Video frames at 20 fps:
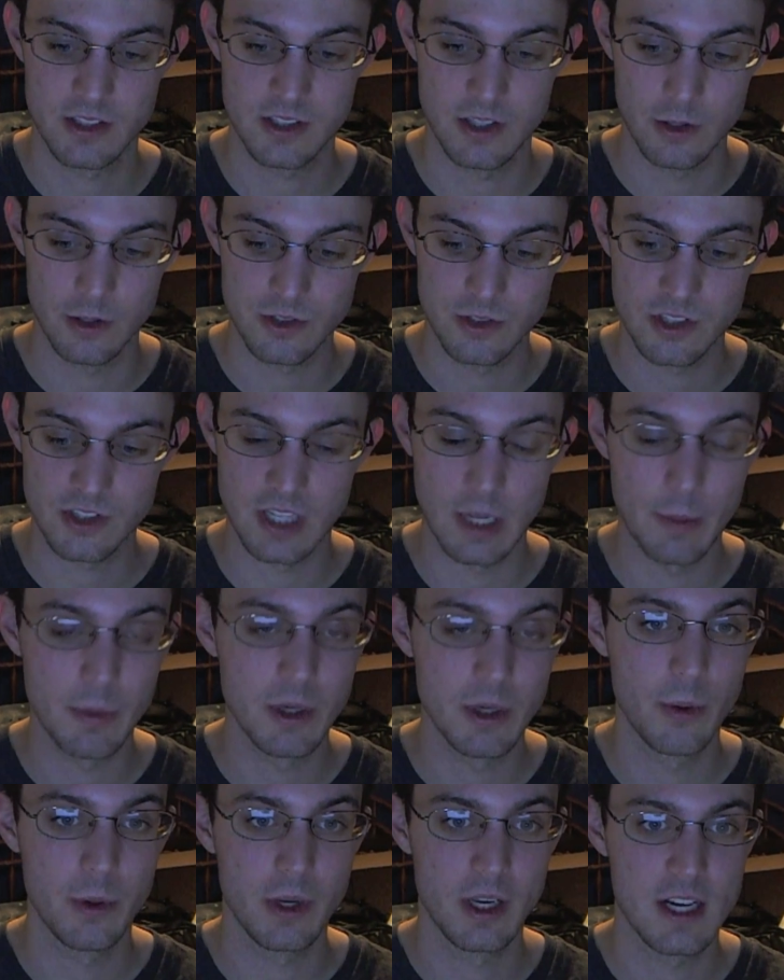So just let me
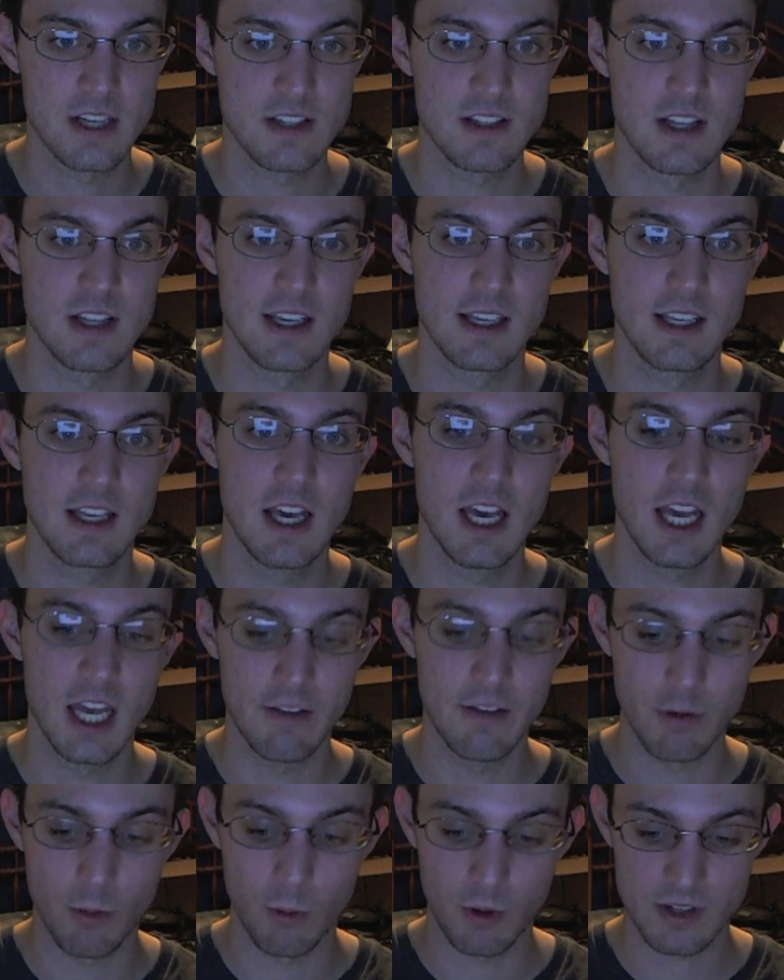know what you guys think.
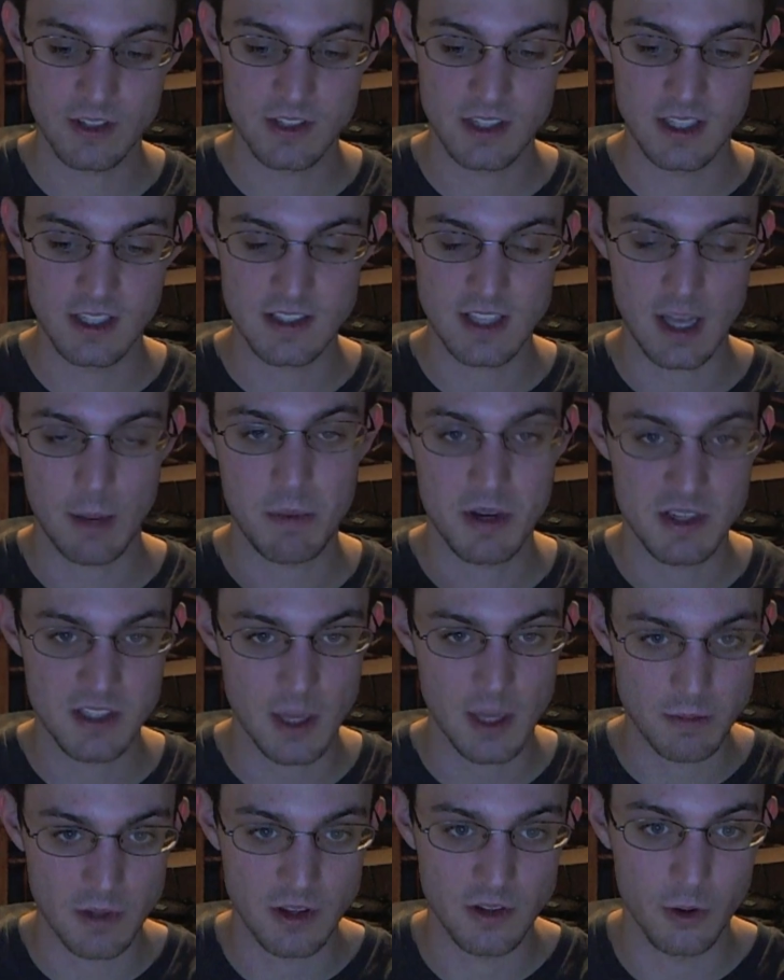If you want to see a
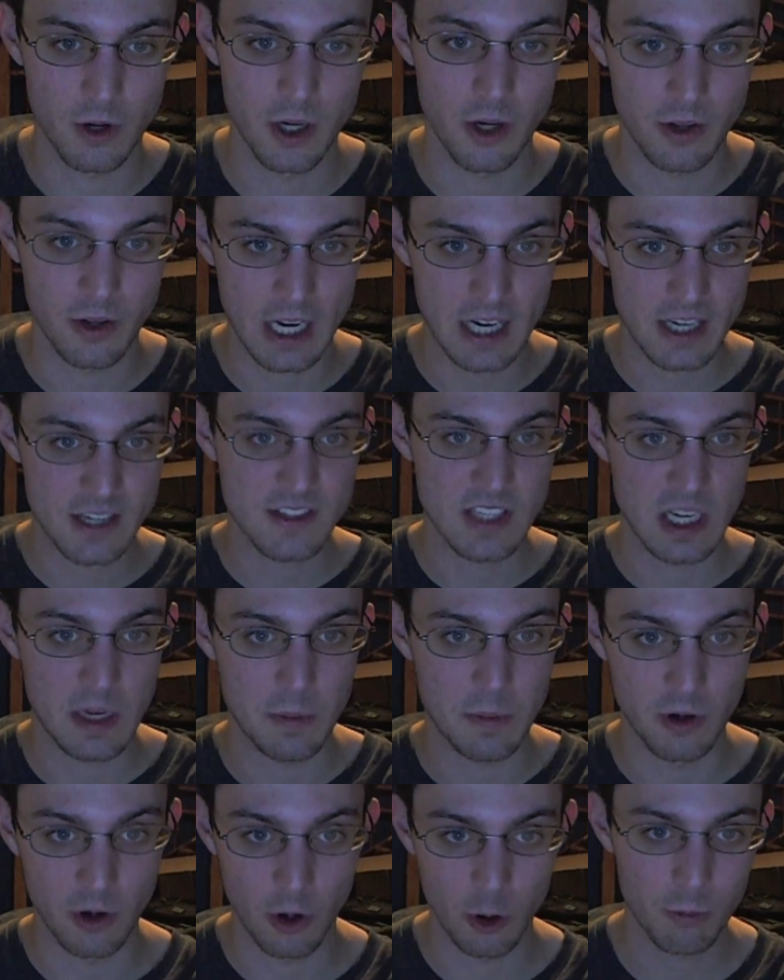step-by-step tutorial on how to set
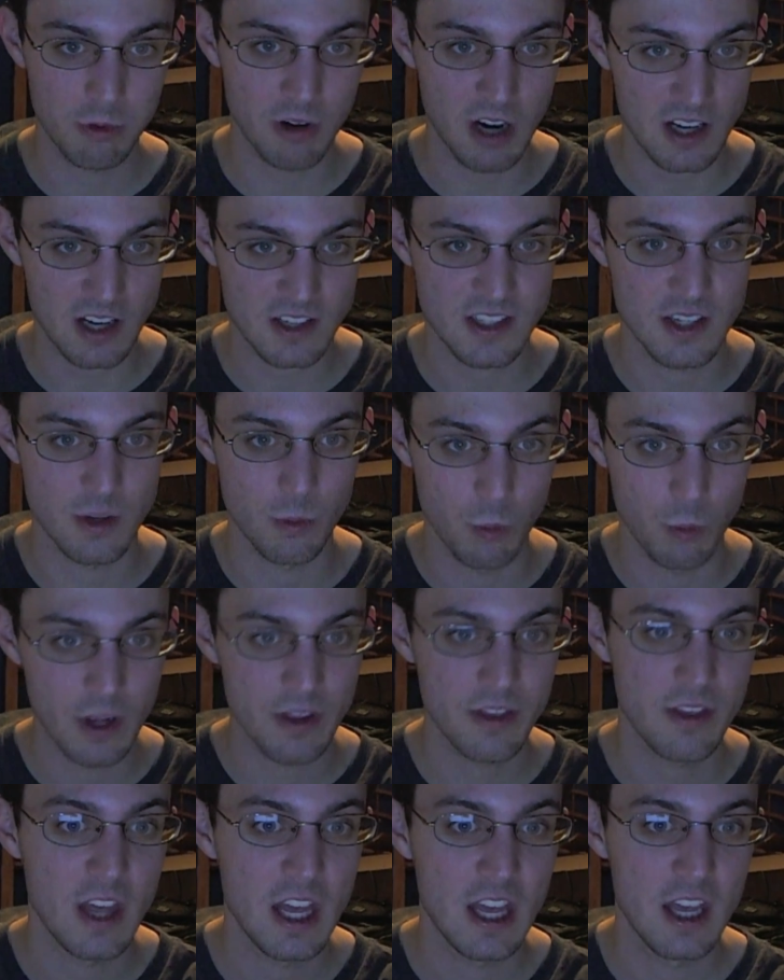up your own proxy
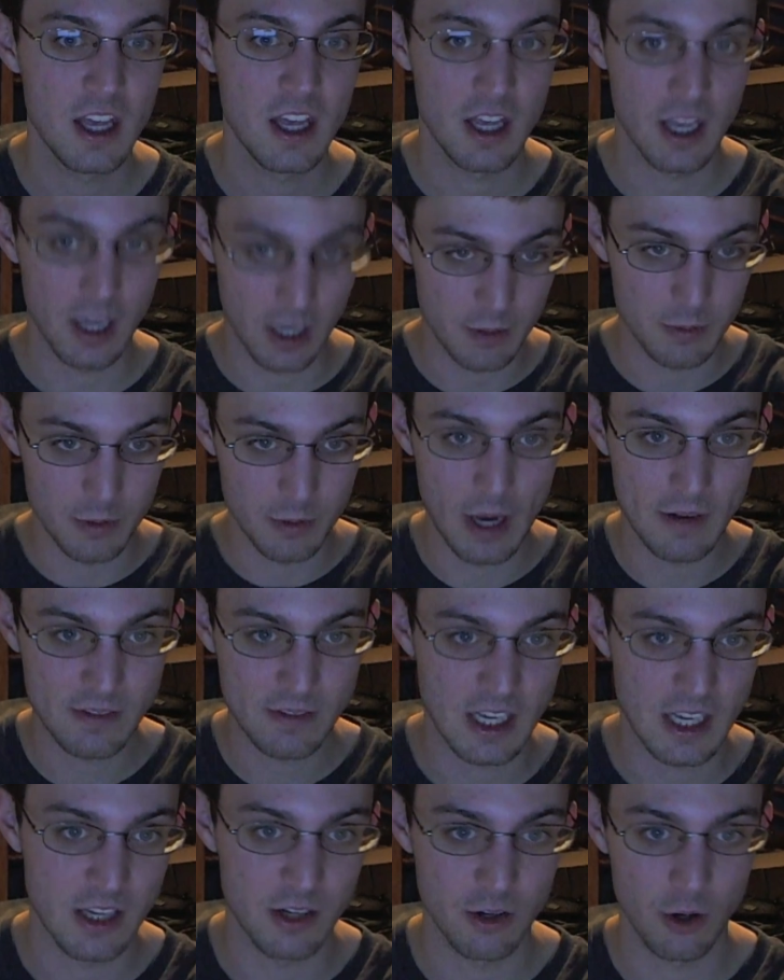with, you have
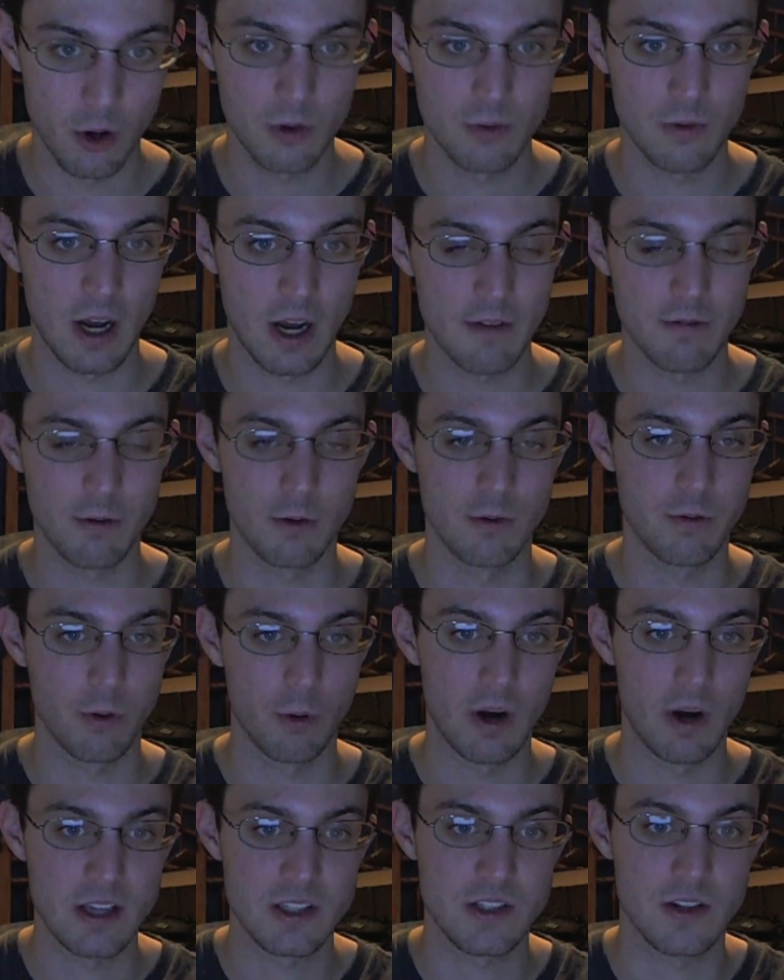to get your own iPhone
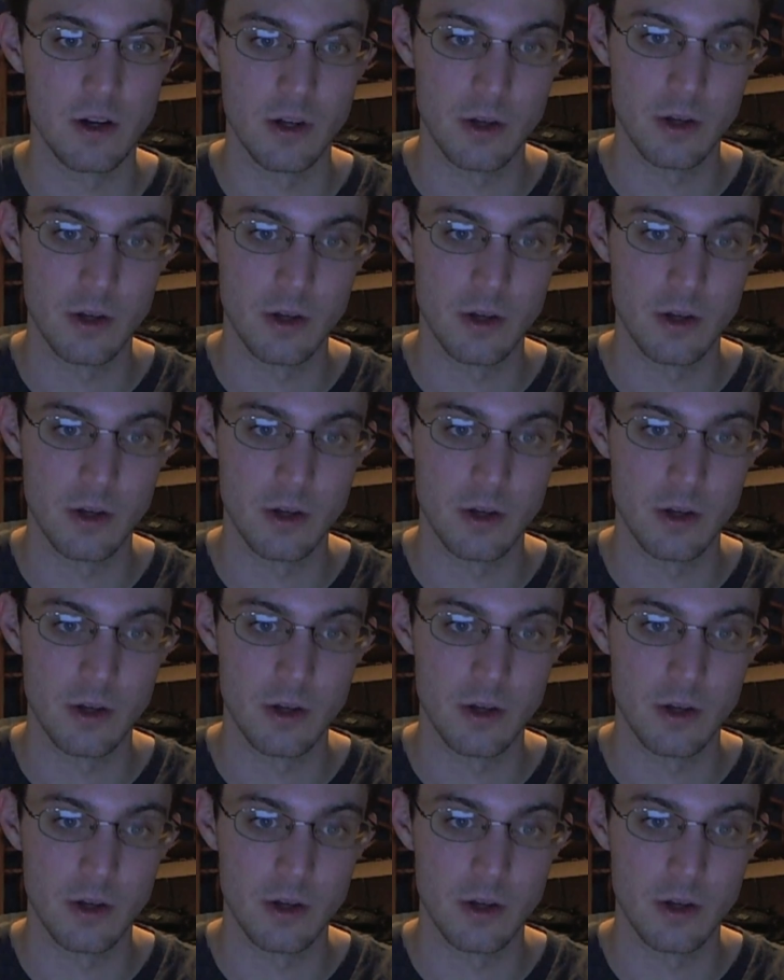4S though.